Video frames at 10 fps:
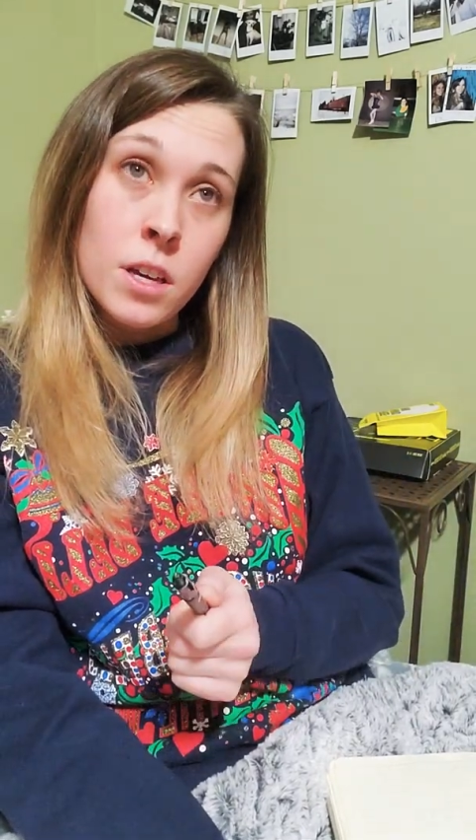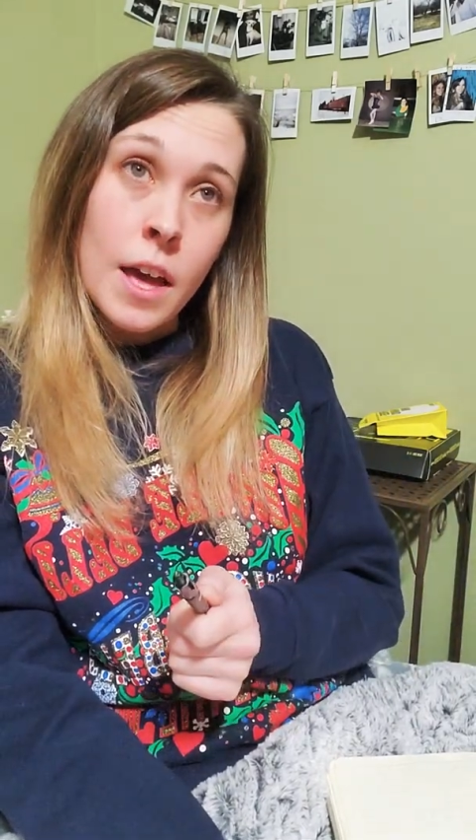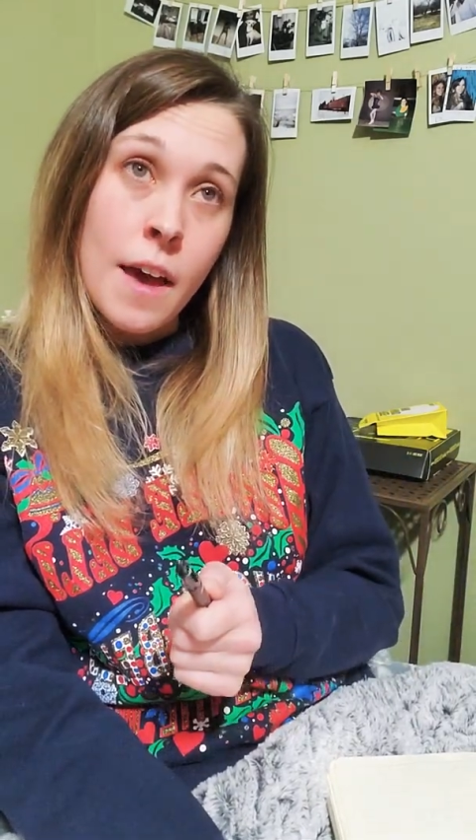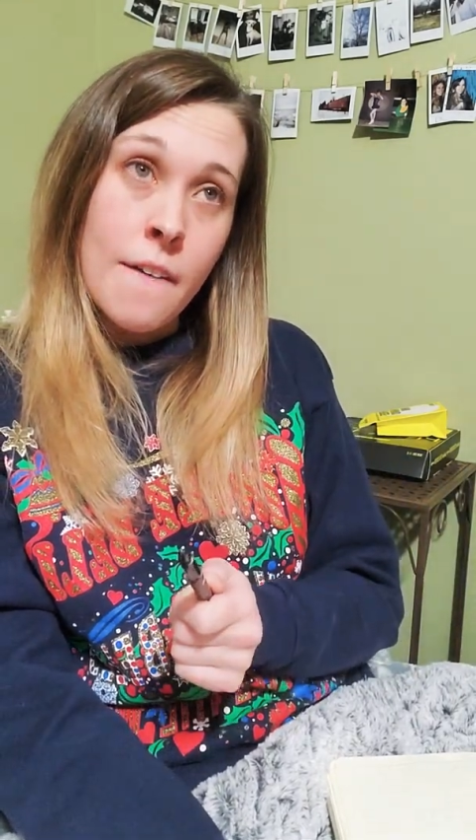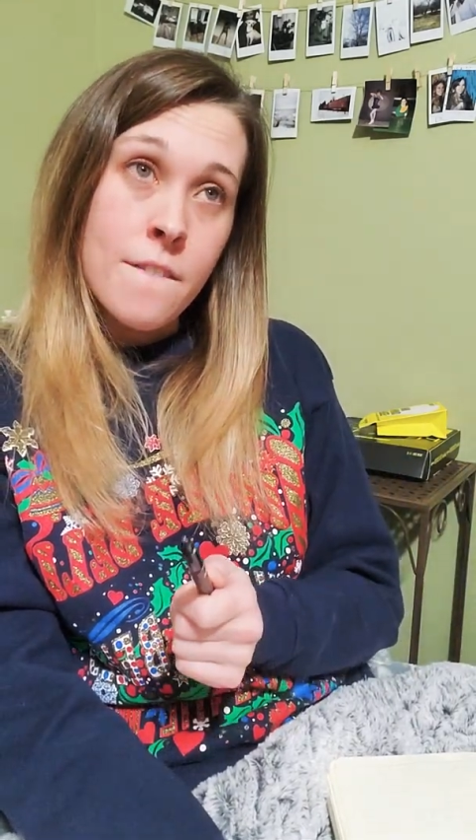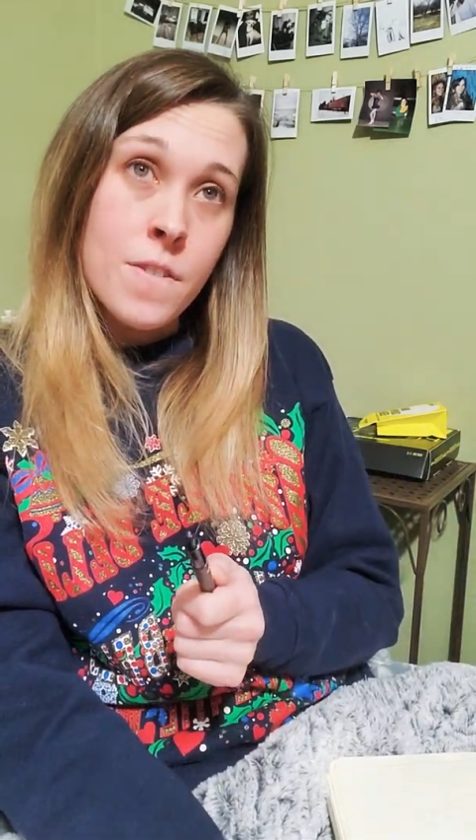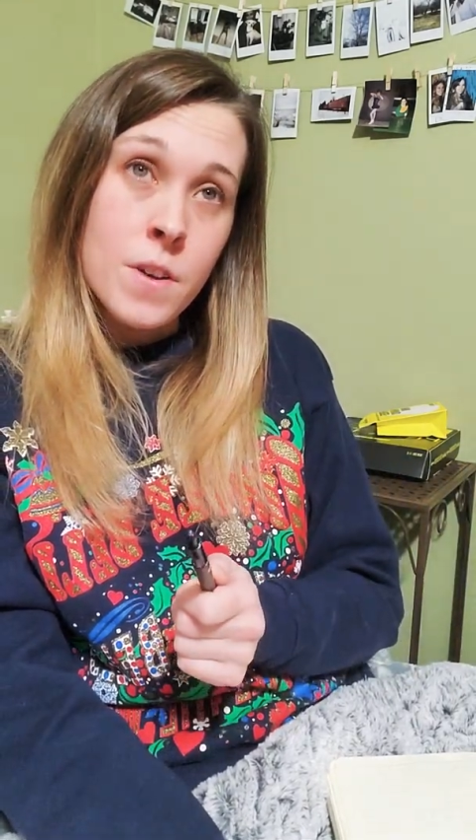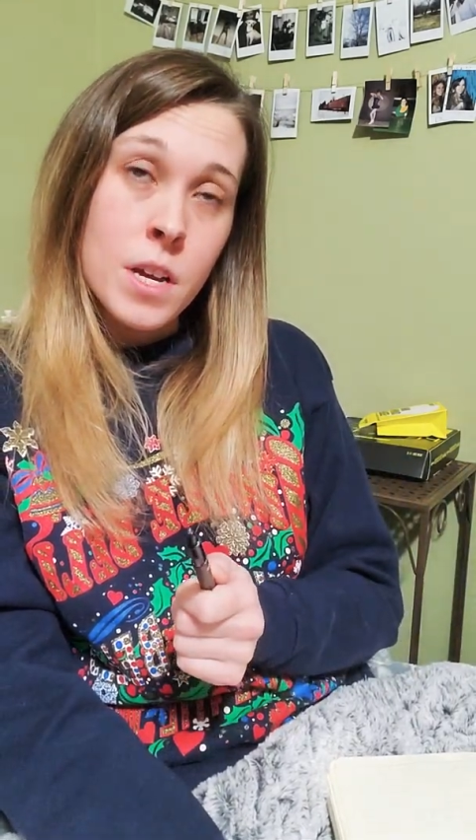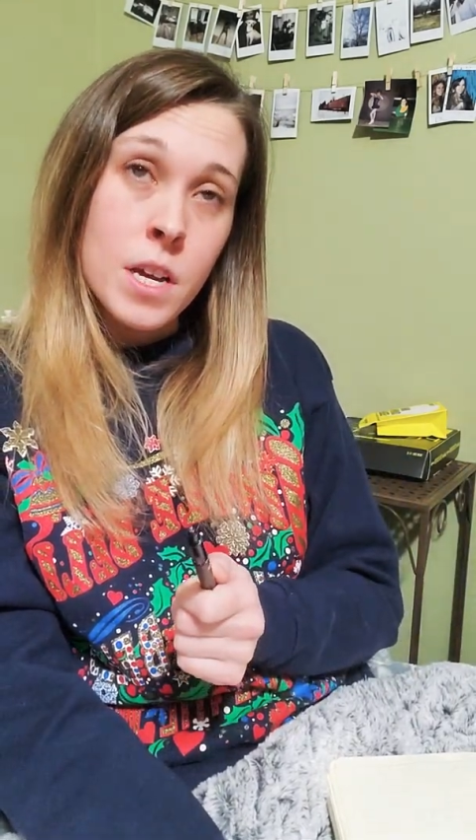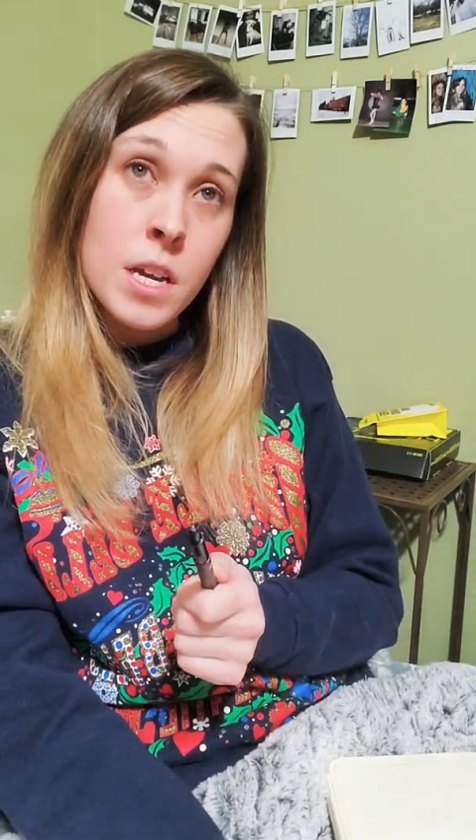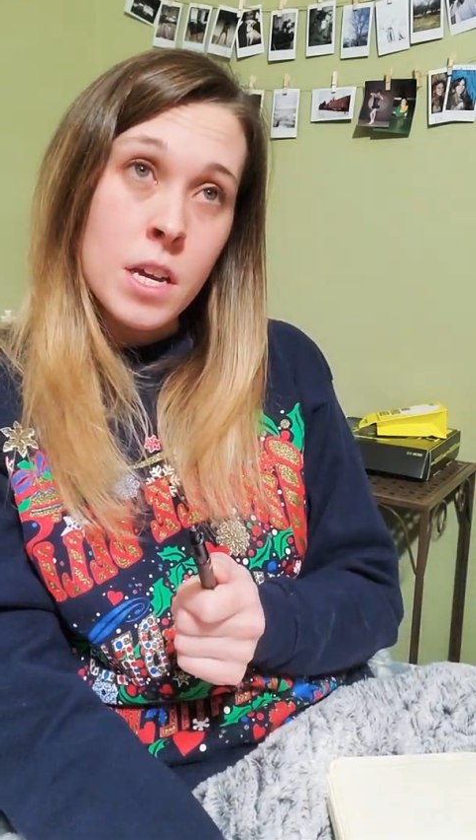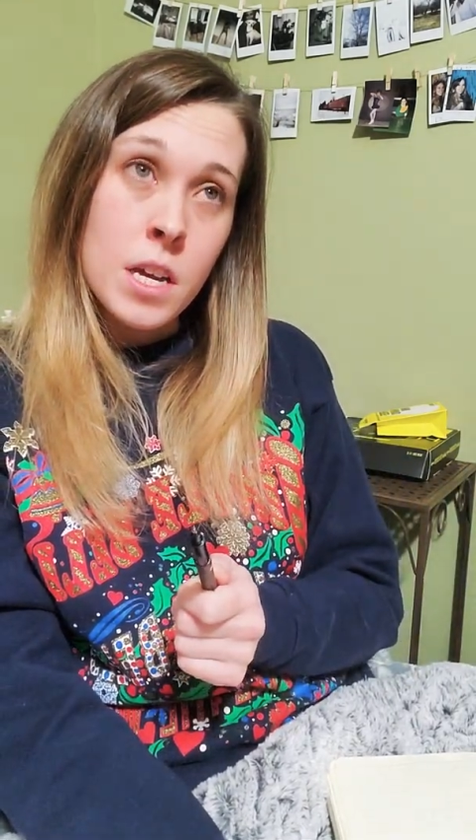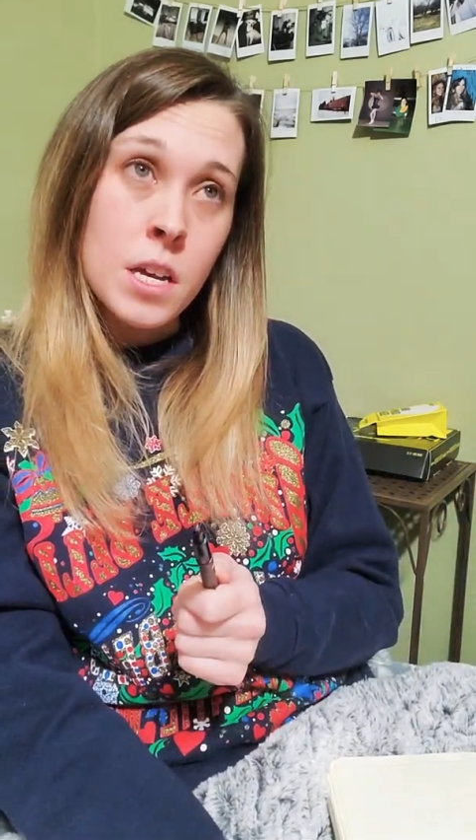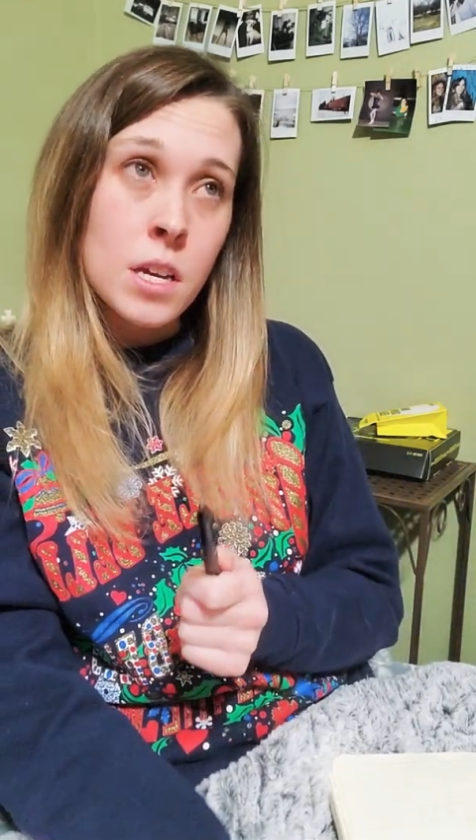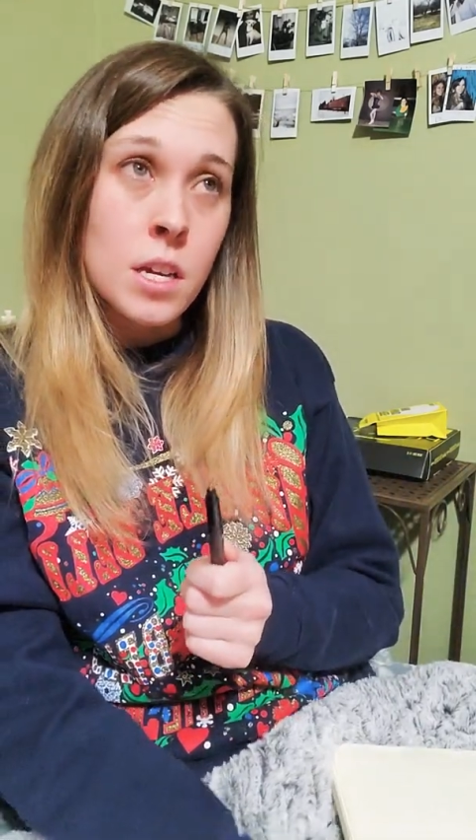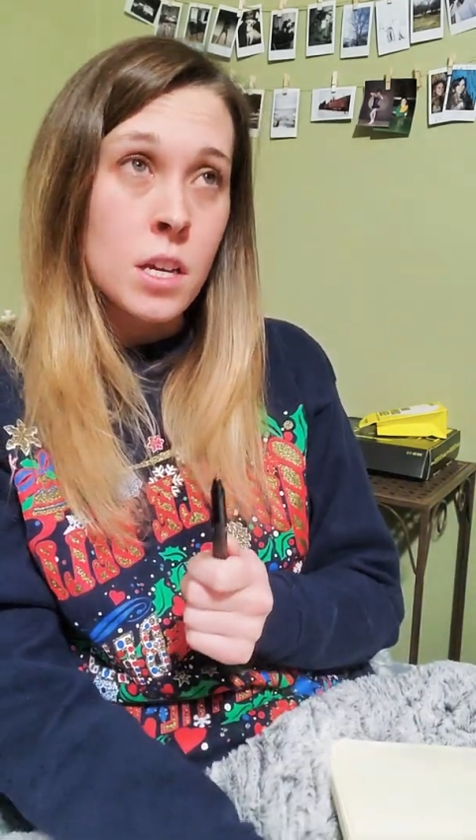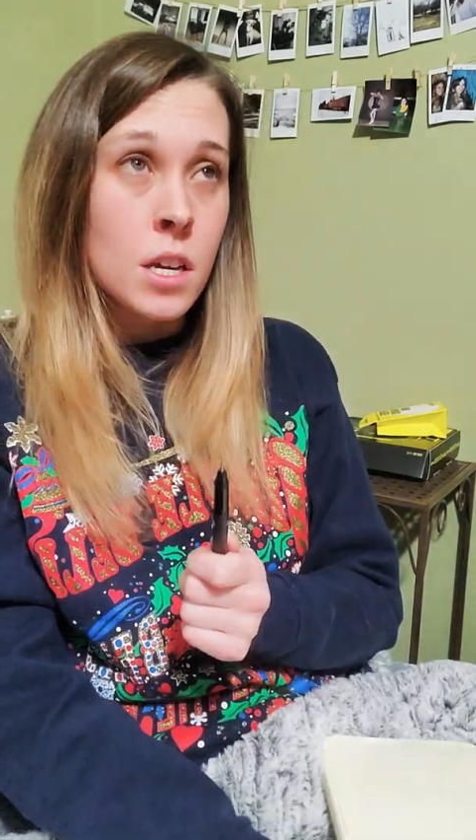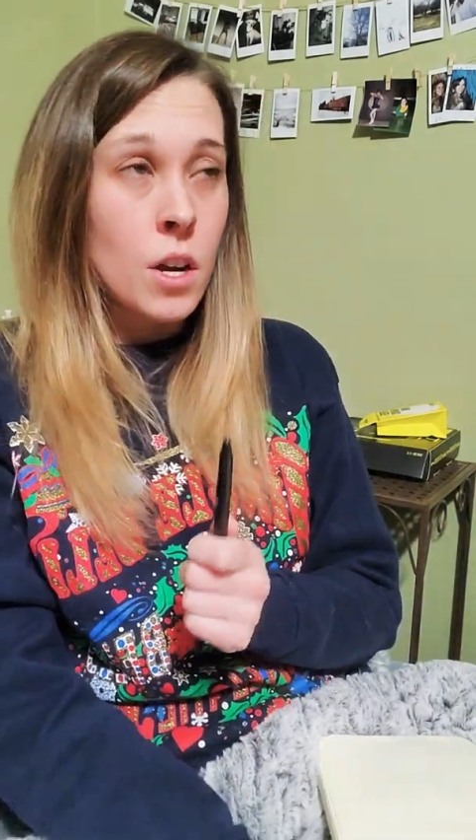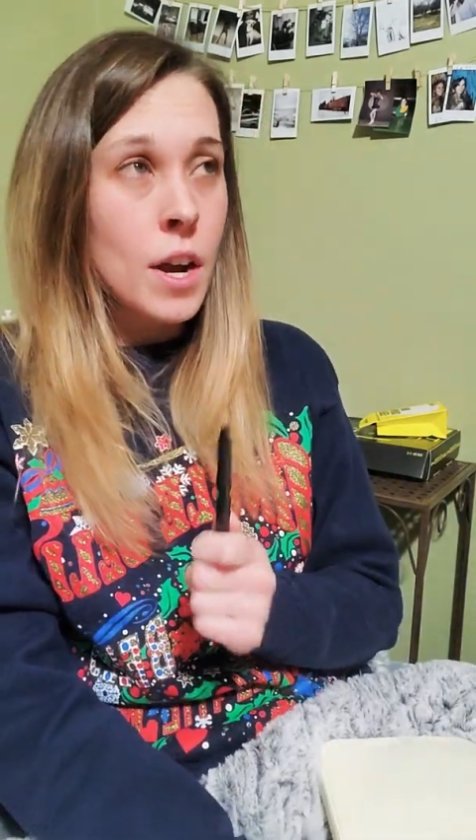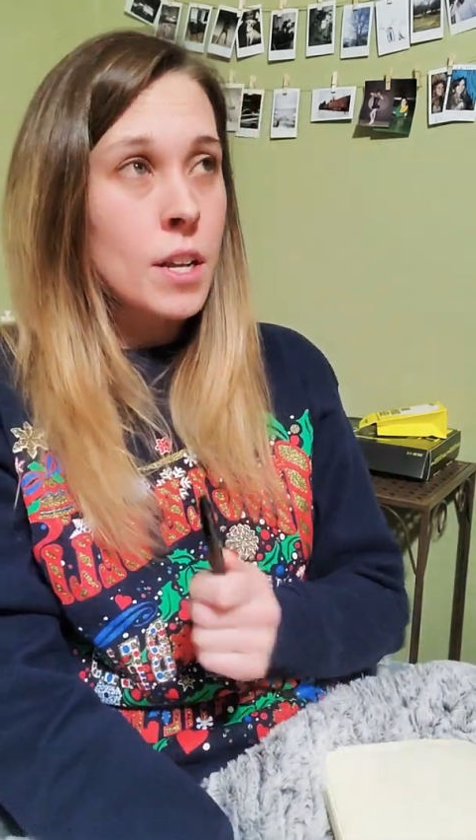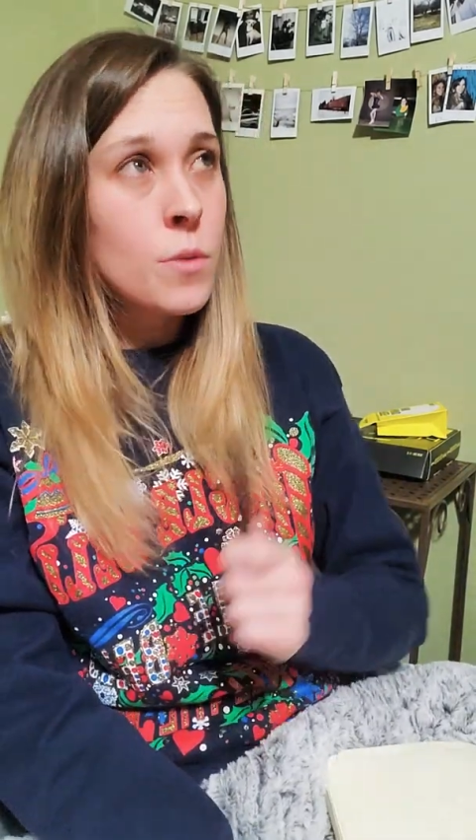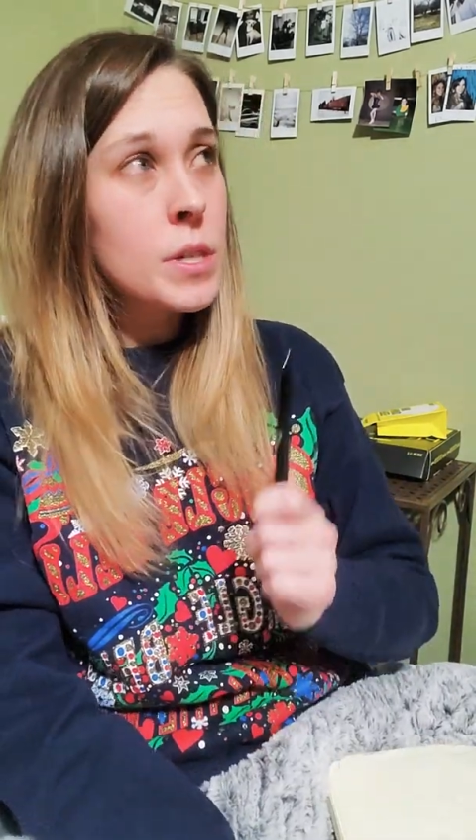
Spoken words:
I didn't